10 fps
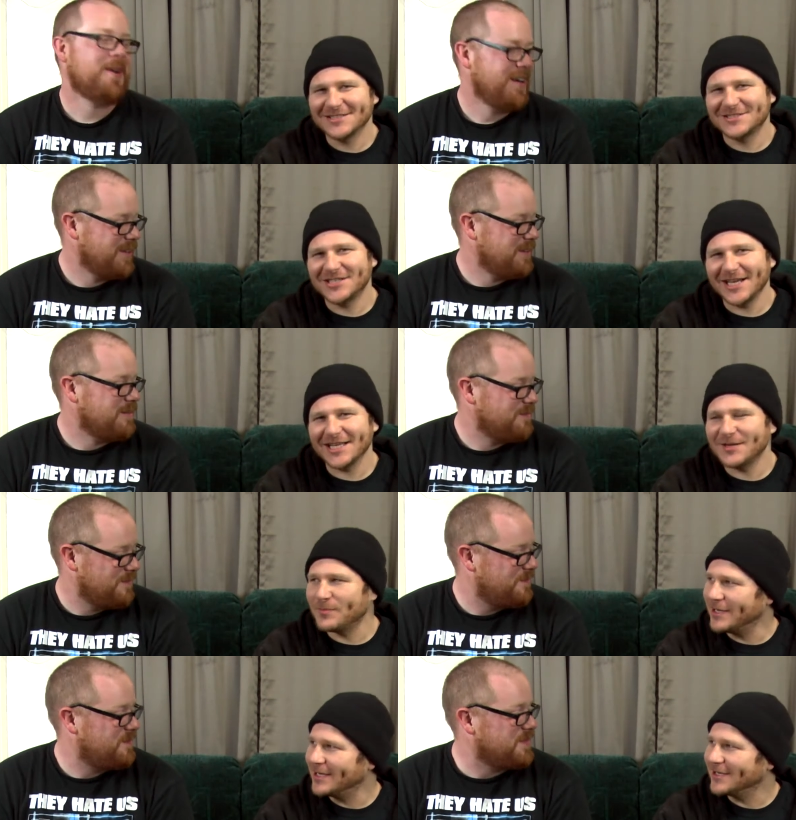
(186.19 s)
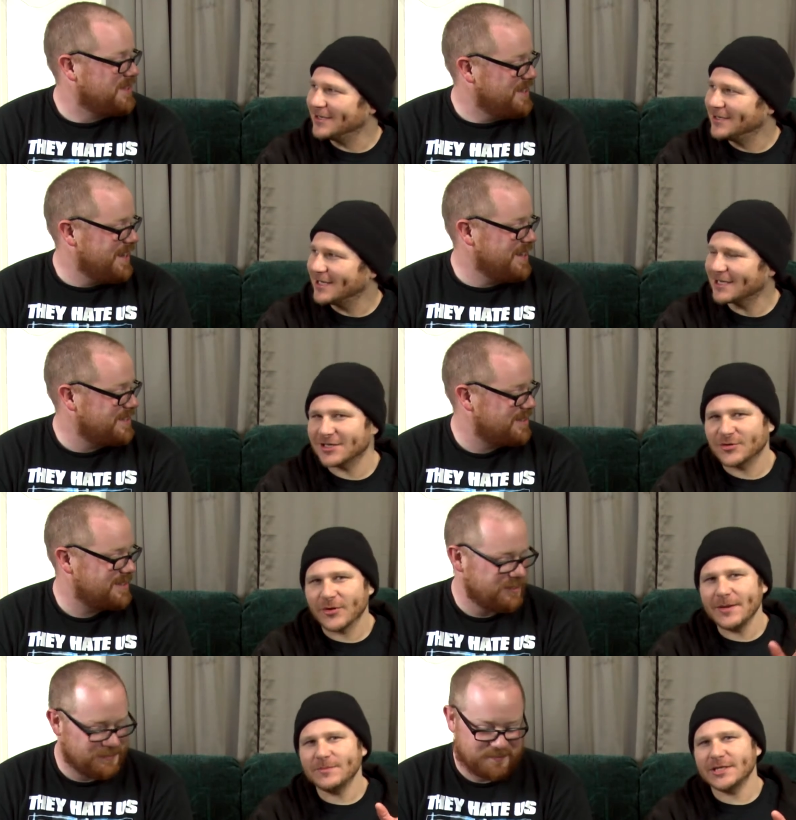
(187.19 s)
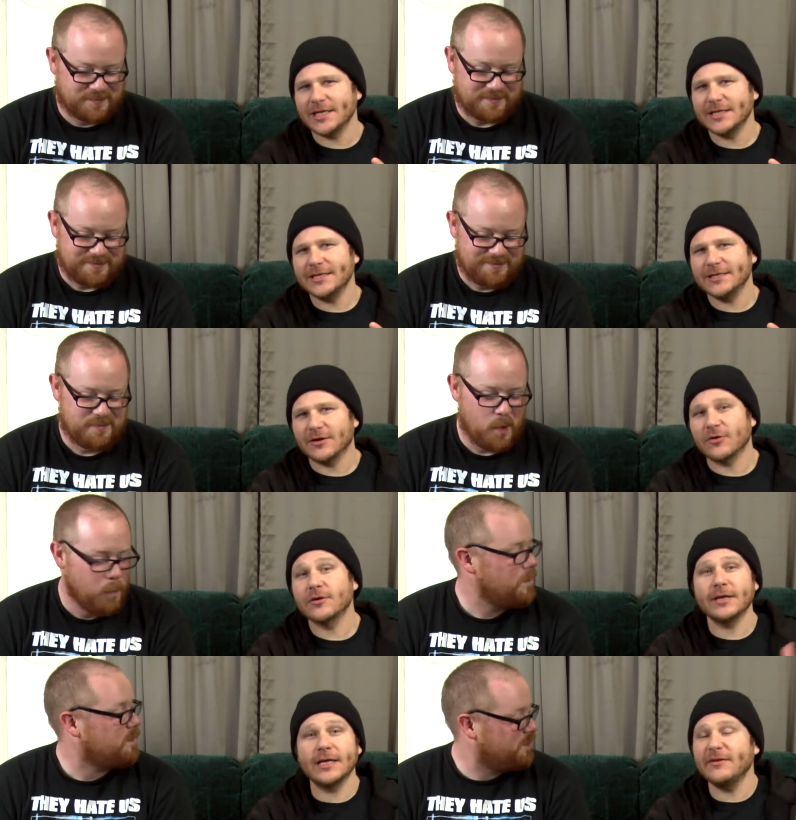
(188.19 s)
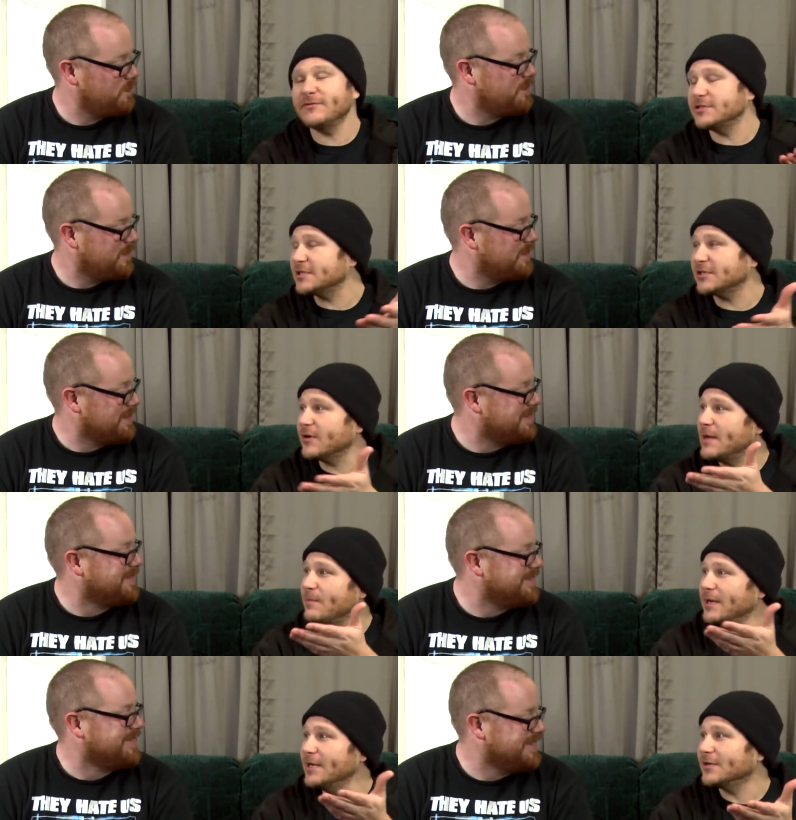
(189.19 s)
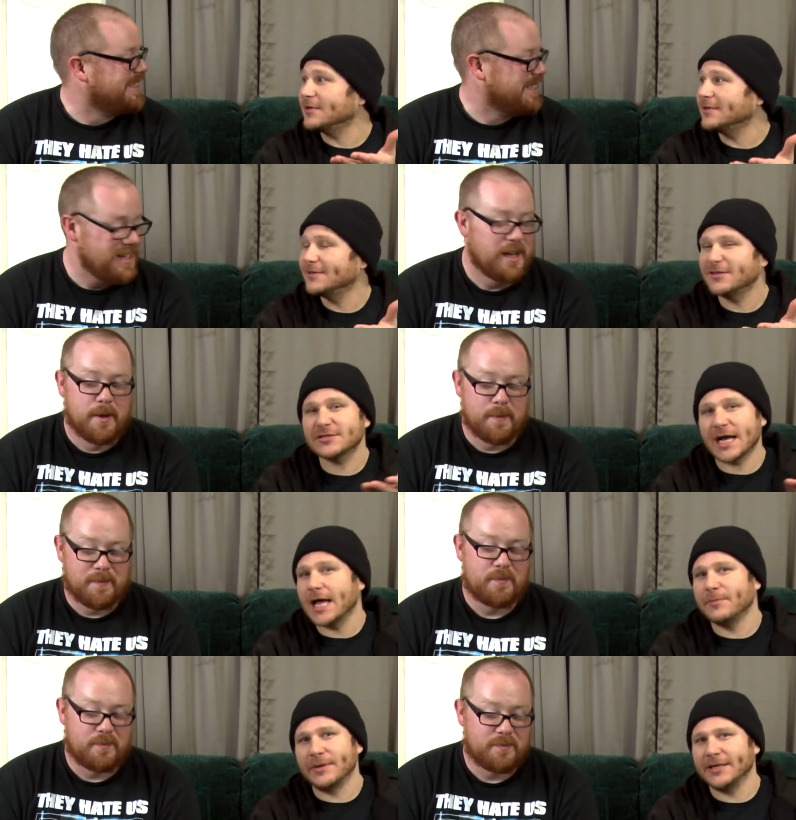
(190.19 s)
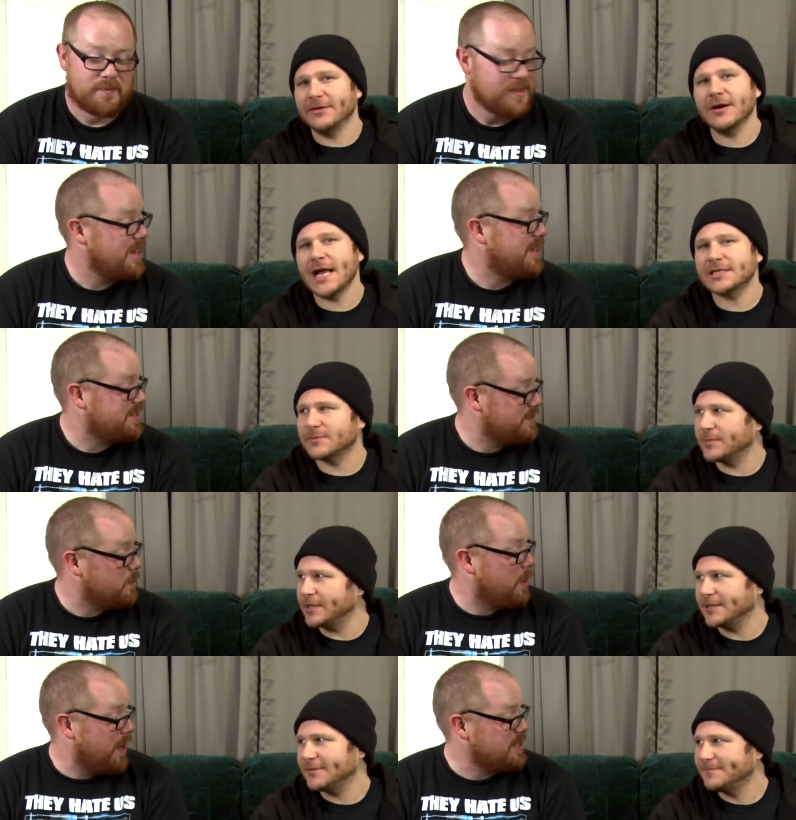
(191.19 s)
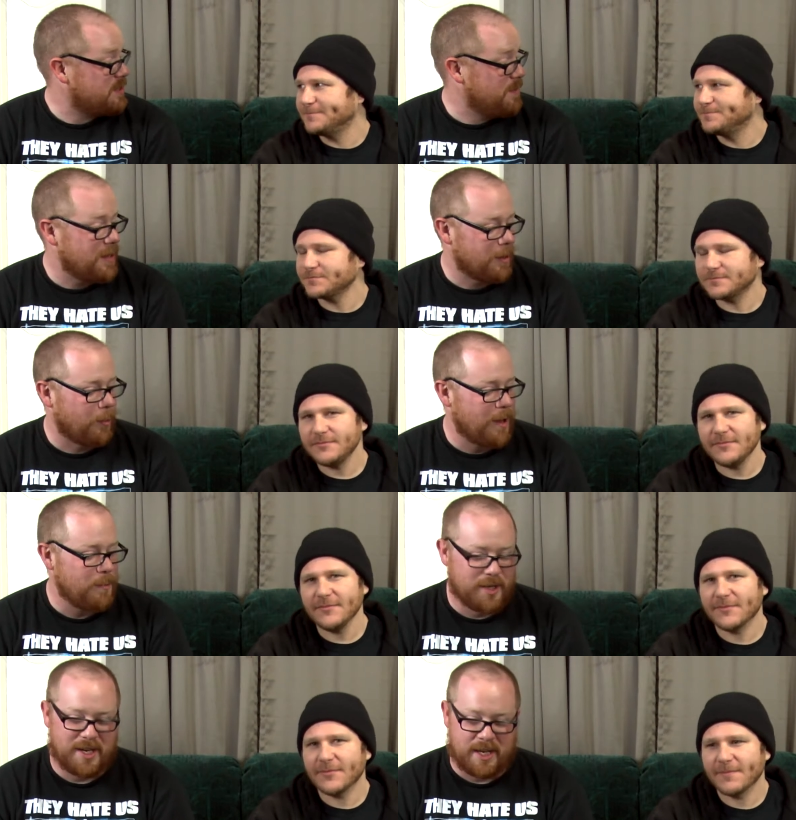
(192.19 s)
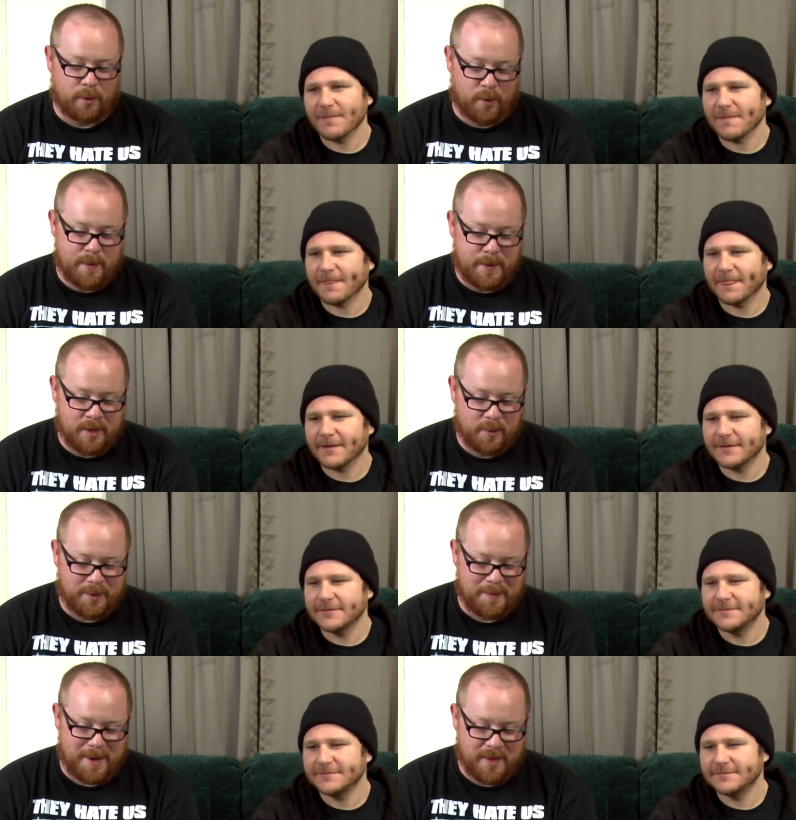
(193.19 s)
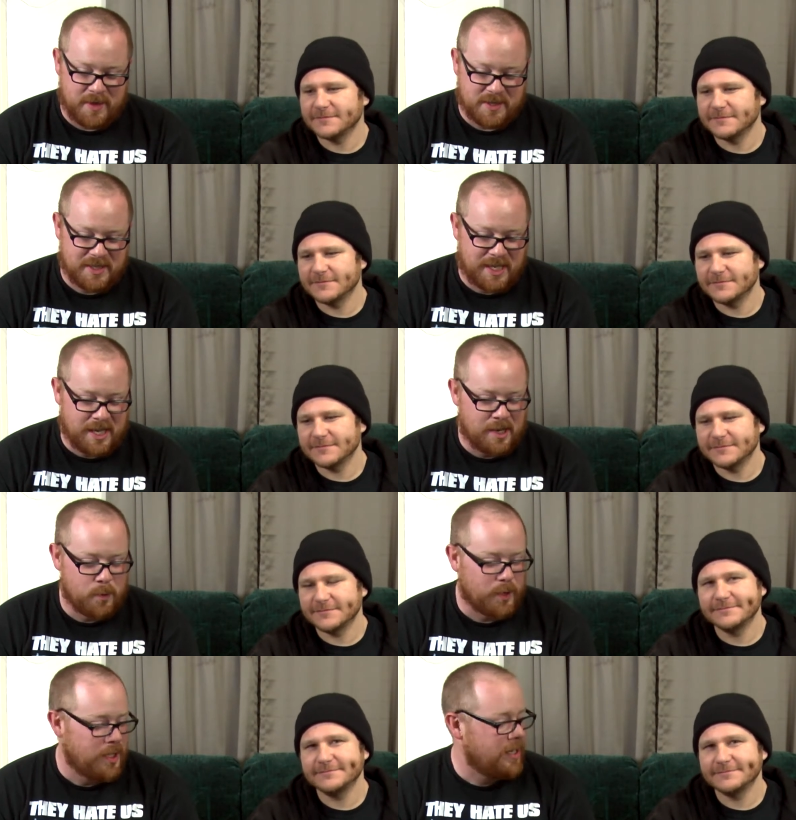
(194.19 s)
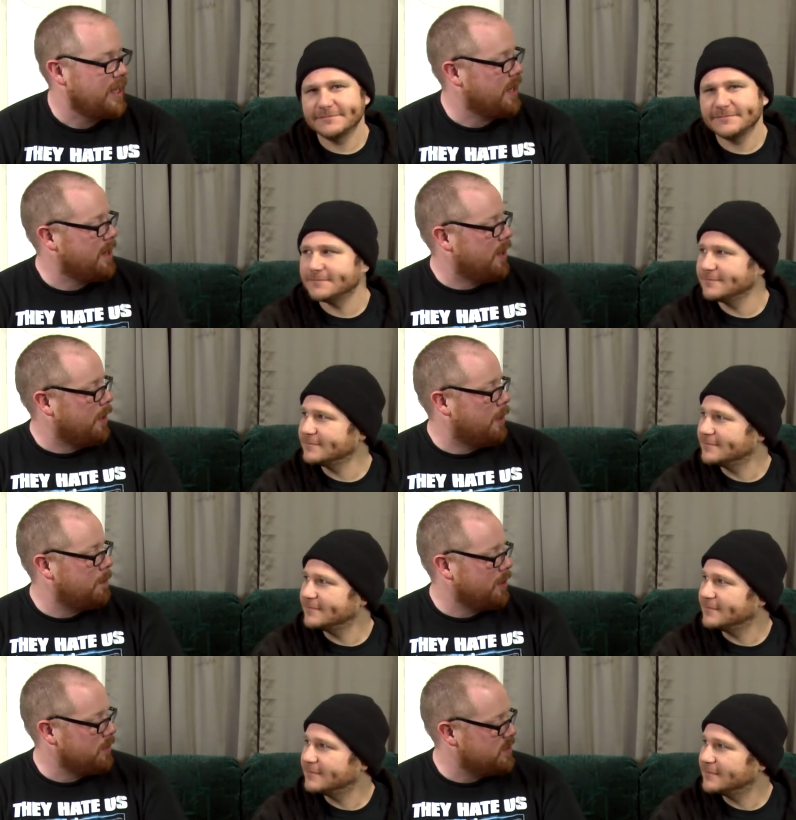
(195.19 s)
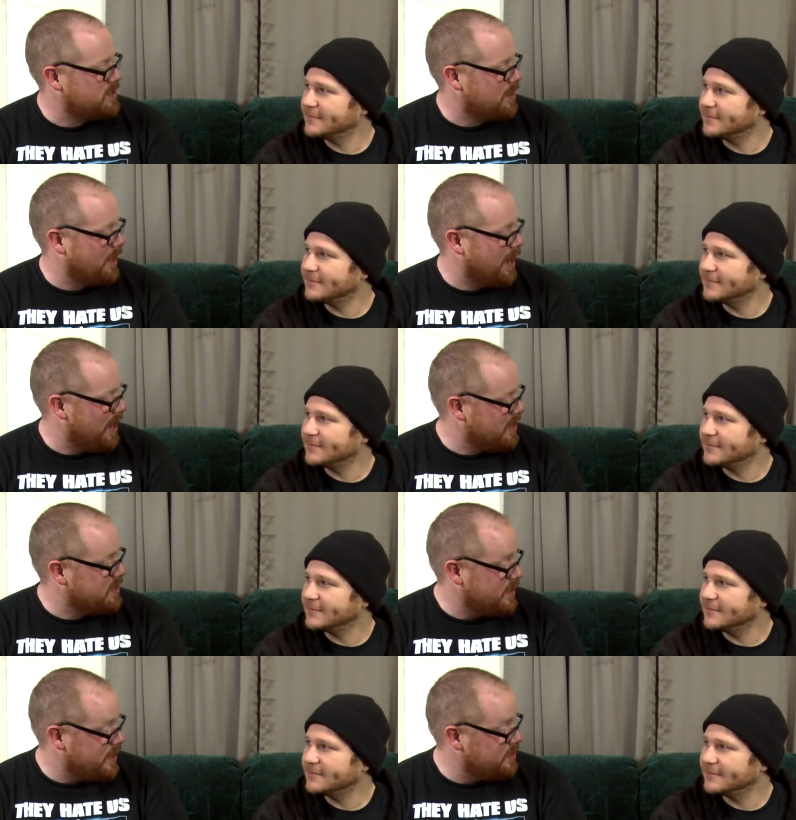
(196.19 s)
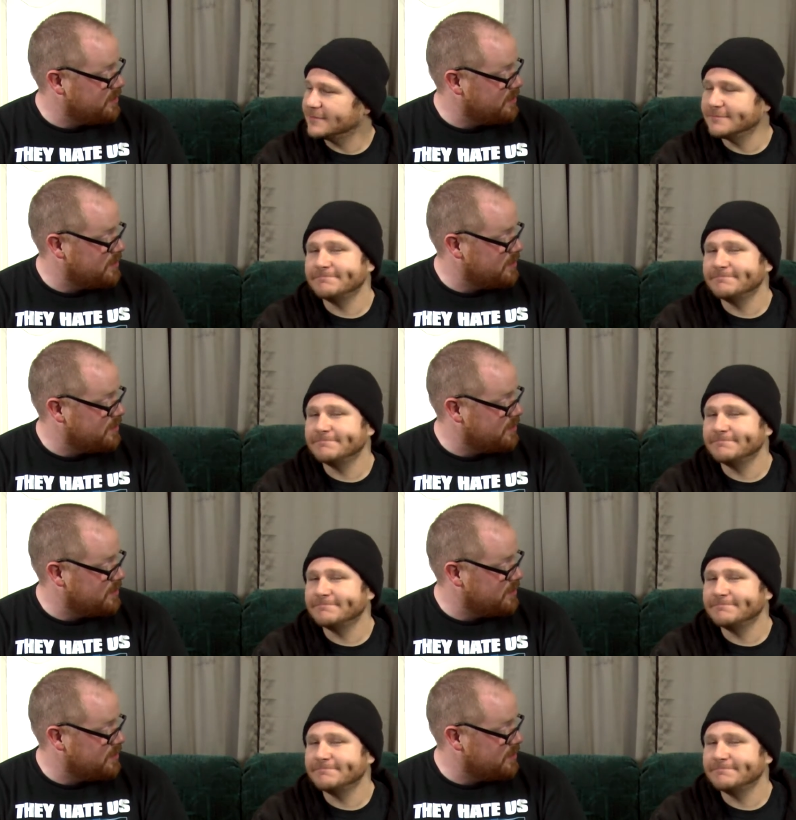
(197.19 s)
Speaker 1: a jelly beer. Yes, like a grape jelly, or even just a grape beer. There's got to be. There has yes, to
Speaker 2: be. There has to be. Great. We need to get a great beer. We need to buy this again. We need to get a beer that's like high in yeast.